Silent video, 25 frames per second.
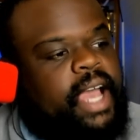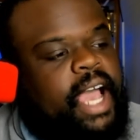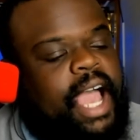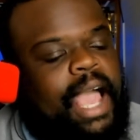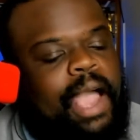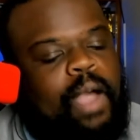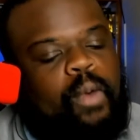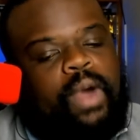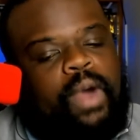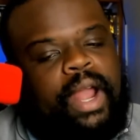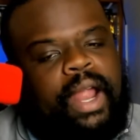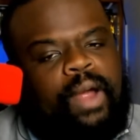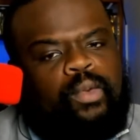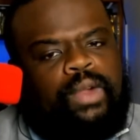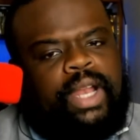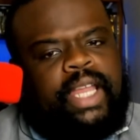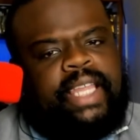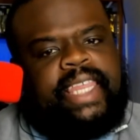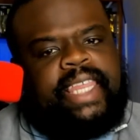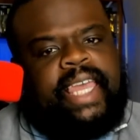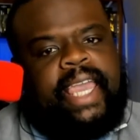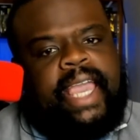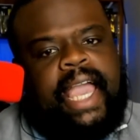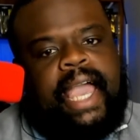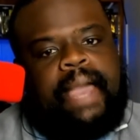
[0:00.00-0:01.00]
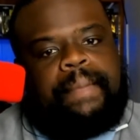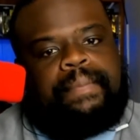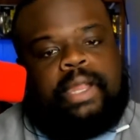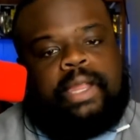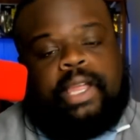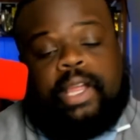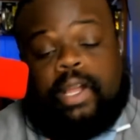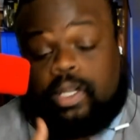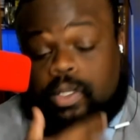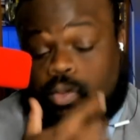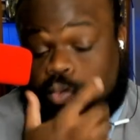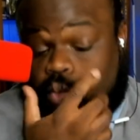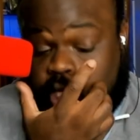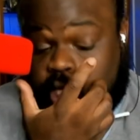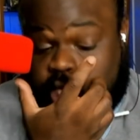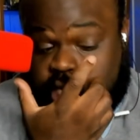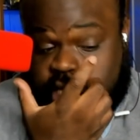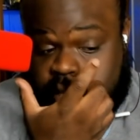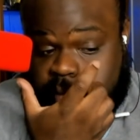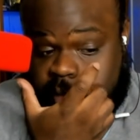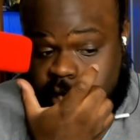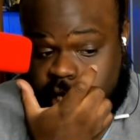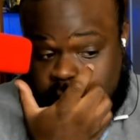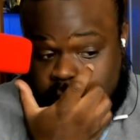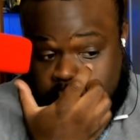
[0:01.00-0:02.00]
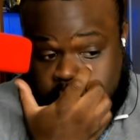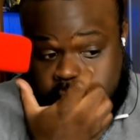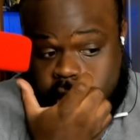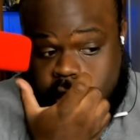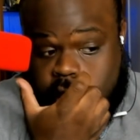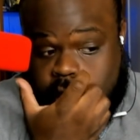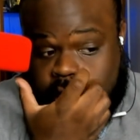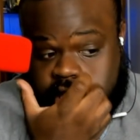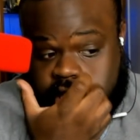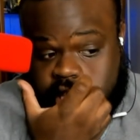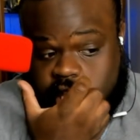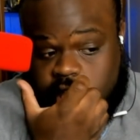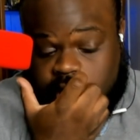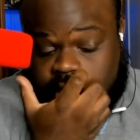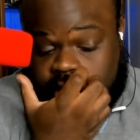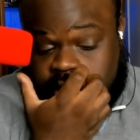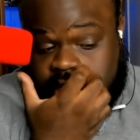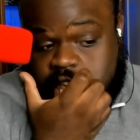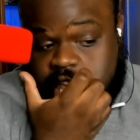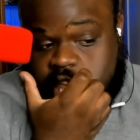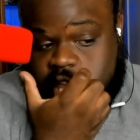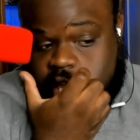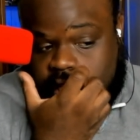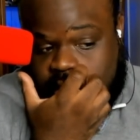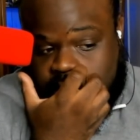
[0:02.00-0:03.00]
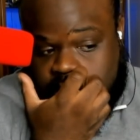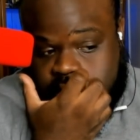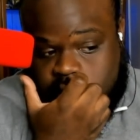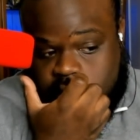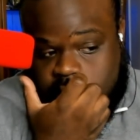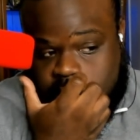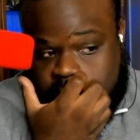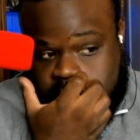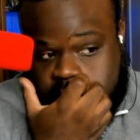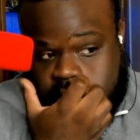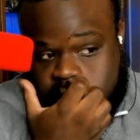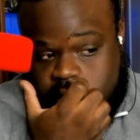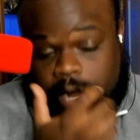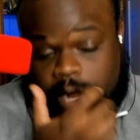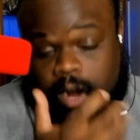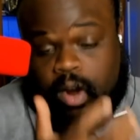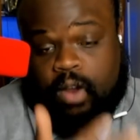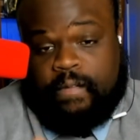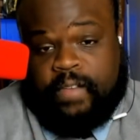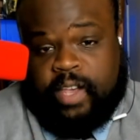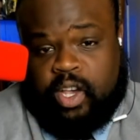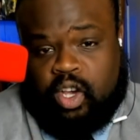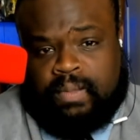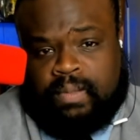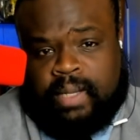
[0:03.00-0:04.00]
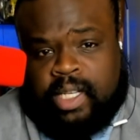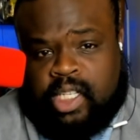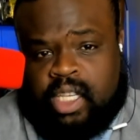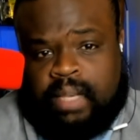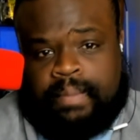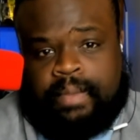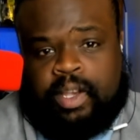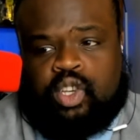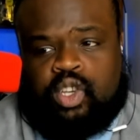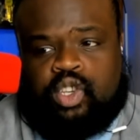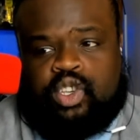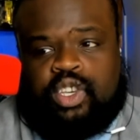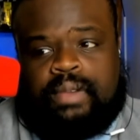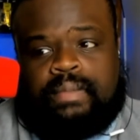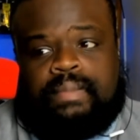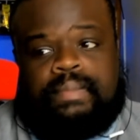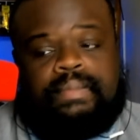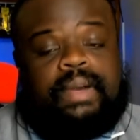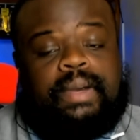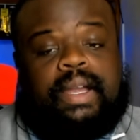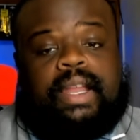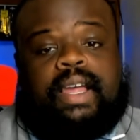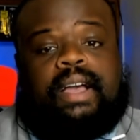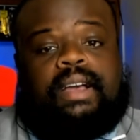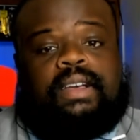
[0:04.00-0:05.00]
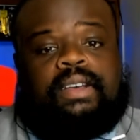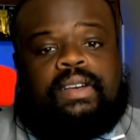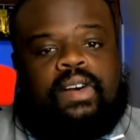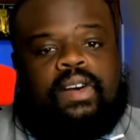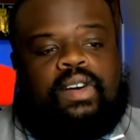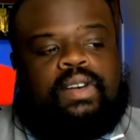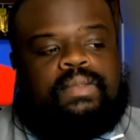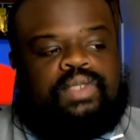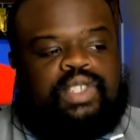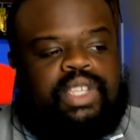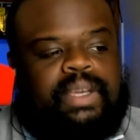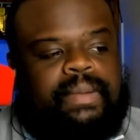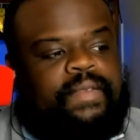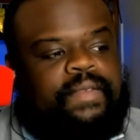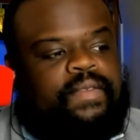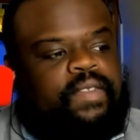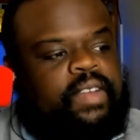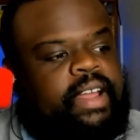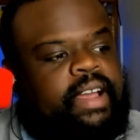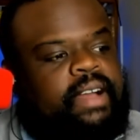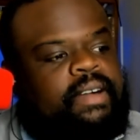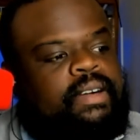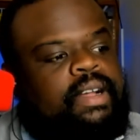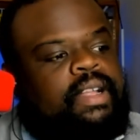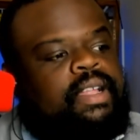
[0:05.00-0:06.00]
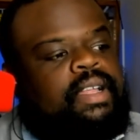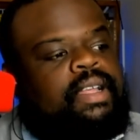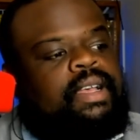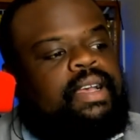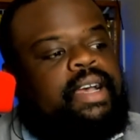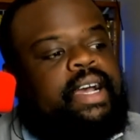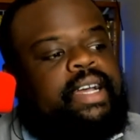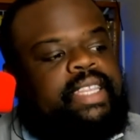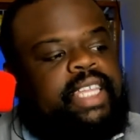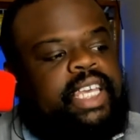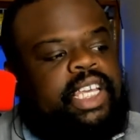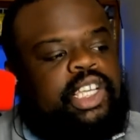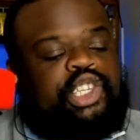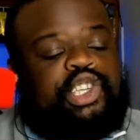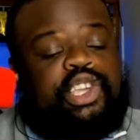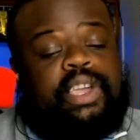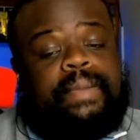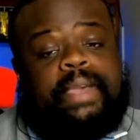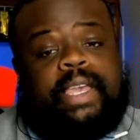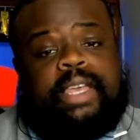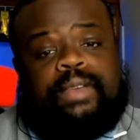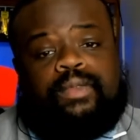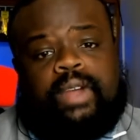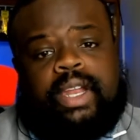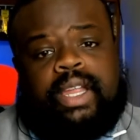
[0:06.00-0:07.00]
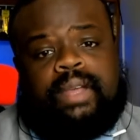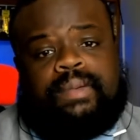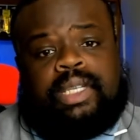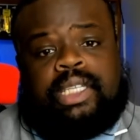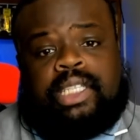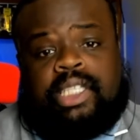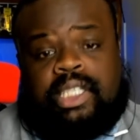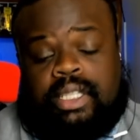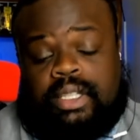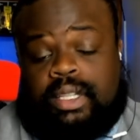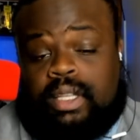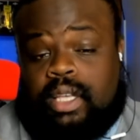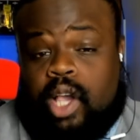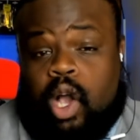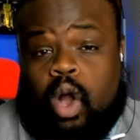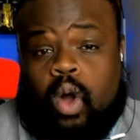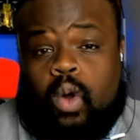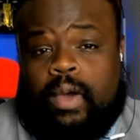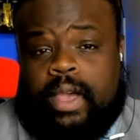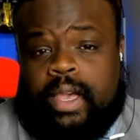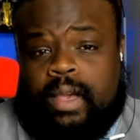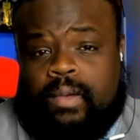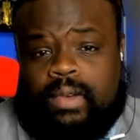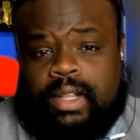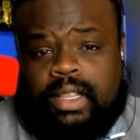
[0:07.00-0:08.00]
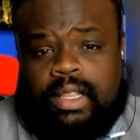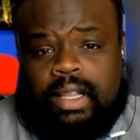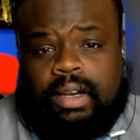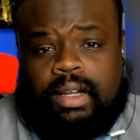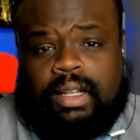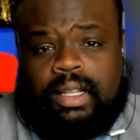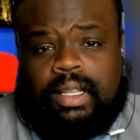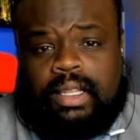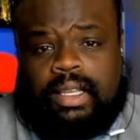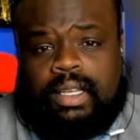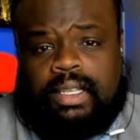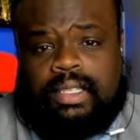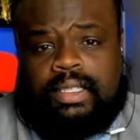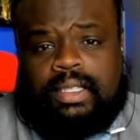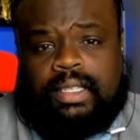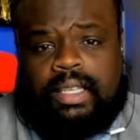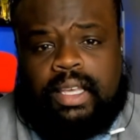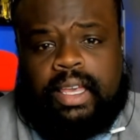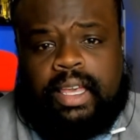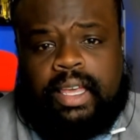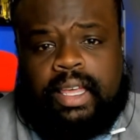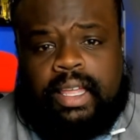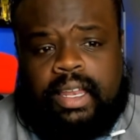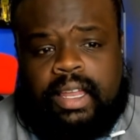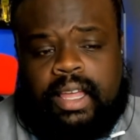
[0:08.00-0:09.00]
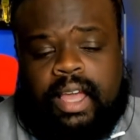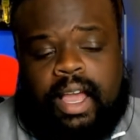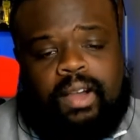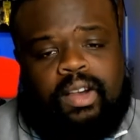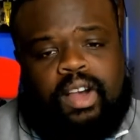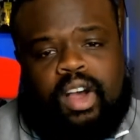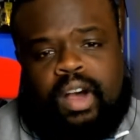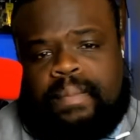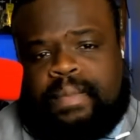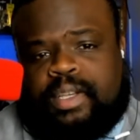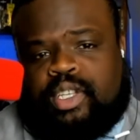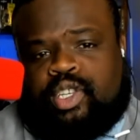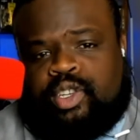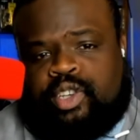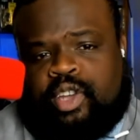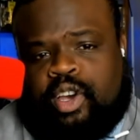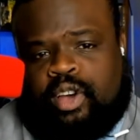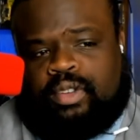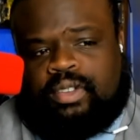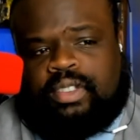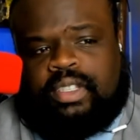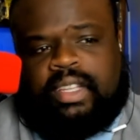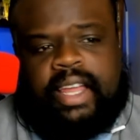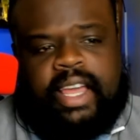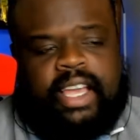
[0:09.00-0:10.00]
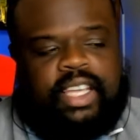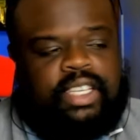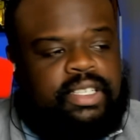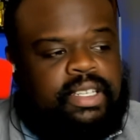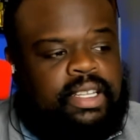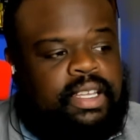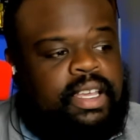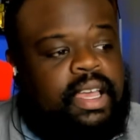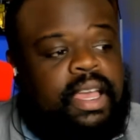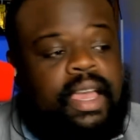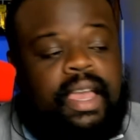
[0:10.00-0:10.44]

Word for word: I, what I really think happened here is with Jimmy. I think that I don't know if he goes by Jimmy or Jim, but I'll call him Jimmy for now. I think Jimmy, what he was going with all this, and I'll call Mr. Donaldson actually.